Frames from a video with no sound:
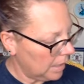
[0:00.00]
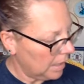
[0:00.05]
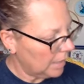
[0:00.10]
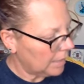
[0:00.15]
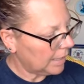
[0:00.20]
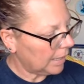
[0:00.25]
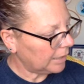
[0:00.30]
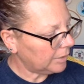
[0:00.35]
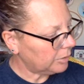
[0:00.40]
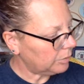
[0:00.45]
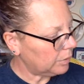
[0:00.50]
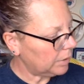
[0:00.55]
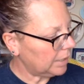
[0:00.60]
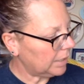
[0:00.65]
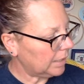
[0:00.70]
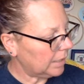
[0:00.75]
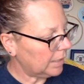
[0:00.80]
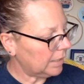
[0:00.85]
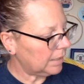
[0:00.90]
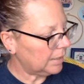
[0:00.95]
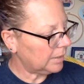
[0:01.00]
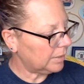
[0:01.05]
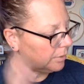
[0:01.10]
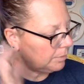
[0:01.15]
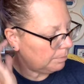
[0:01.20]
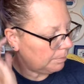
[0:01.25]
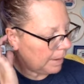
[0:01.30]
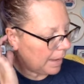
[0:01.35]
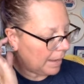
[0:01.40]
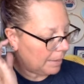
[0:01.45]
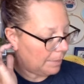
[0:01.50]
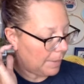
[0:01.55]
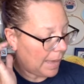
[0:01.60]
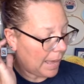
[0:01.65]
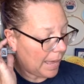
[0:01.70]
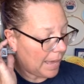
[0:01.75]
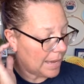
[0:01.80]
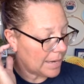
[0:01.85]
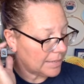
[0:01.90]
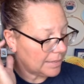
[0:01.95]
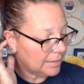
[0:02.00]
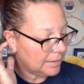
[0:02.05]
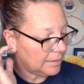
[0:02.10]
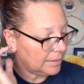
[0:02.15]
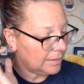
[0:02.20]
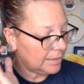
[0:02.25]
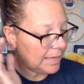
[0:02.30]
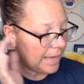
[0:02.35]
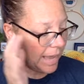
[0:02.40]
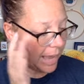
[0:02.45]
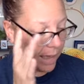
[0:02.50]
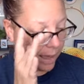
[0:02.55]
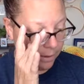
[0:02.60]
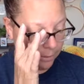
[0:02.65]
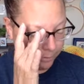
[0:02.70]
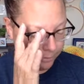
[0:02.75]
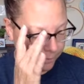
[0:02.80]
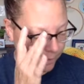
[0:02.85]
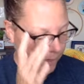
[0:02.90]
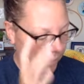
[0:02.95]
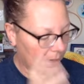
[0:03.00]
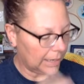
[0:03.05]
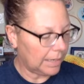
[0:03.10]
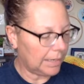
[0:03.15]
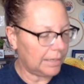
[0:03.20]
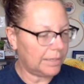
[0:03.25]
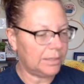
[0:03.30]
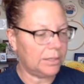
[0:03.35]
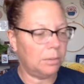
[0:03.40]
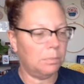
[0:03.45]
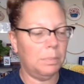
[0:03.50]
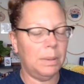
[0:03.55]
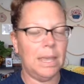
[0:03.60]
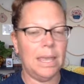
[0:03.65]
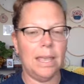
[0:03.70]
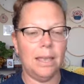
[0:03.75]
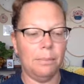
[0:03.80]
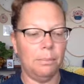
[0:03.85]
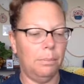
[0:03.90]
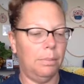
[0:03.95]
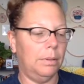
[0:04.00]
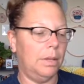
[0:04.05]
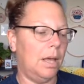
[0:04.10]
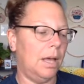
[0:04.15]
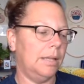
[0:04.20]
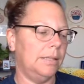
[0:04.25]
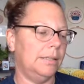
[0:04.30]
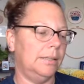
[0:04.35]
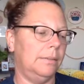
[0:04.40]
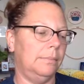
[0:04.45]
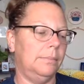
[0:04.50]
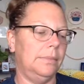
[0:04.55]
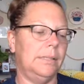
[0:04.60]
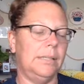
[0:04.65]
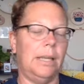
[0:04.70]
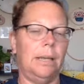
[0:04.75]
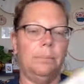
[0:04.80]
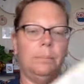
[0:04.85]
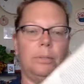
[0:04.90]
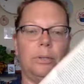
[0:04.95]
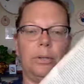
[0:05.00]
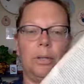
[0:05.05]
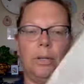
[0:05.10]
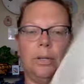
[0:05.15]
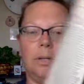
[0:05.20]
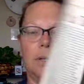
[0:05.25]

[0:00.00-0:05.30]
next one is by Pat Taff, and it is the Pink Blossom Sampler.